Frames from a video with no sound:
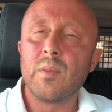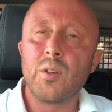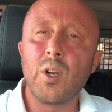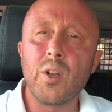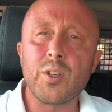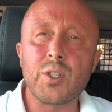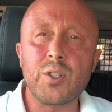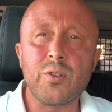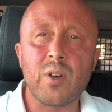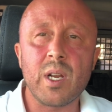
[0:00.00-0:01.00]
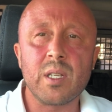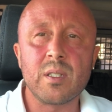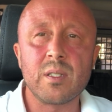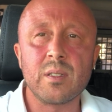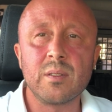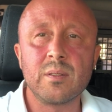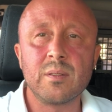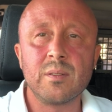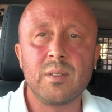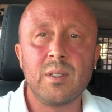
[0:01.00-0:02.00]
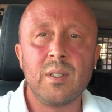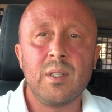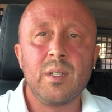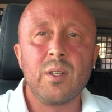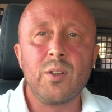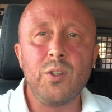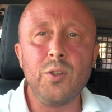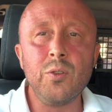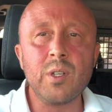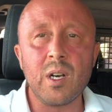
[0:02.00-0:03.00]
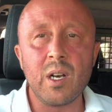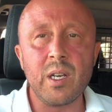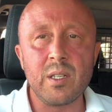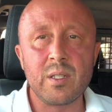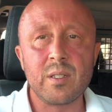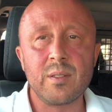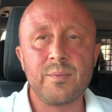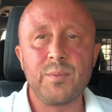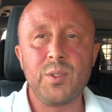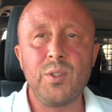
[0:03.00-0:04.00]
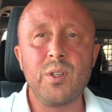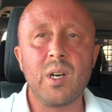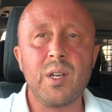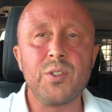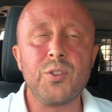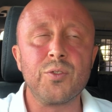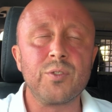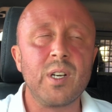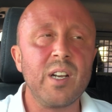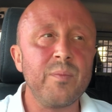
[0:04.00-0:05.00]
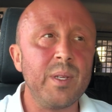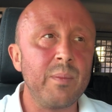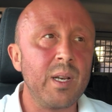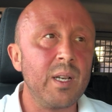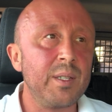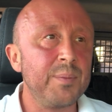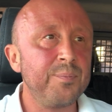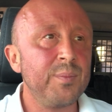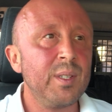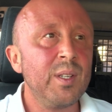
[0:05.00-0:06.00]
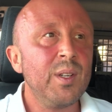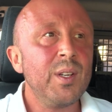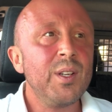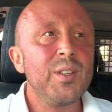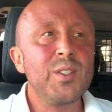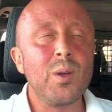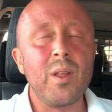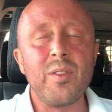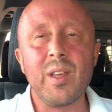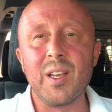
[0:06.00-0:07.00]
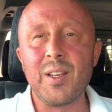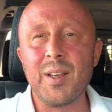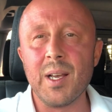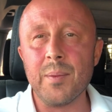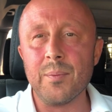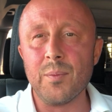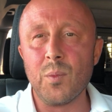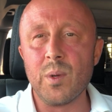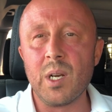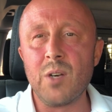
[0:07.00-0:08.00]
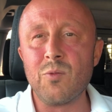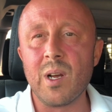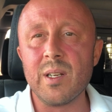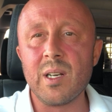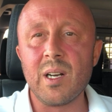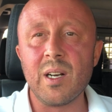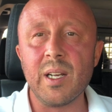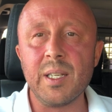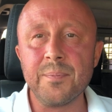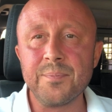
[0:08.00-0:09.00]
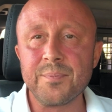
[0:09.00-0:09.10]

Got a lot of stress. You guys drive me mad. So I think when I run high,